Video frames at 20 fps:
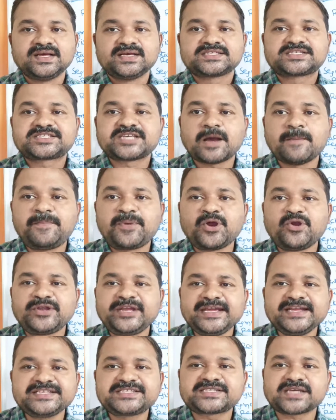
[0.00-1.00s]

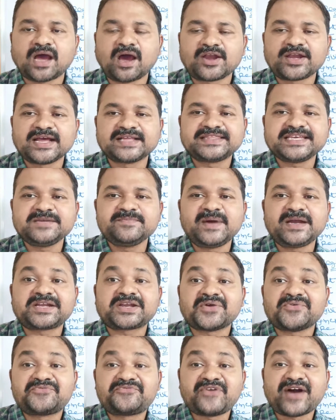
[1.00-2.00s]
Subroutines are nothing
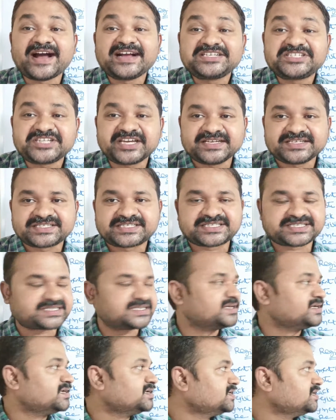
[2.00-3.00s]
but functions.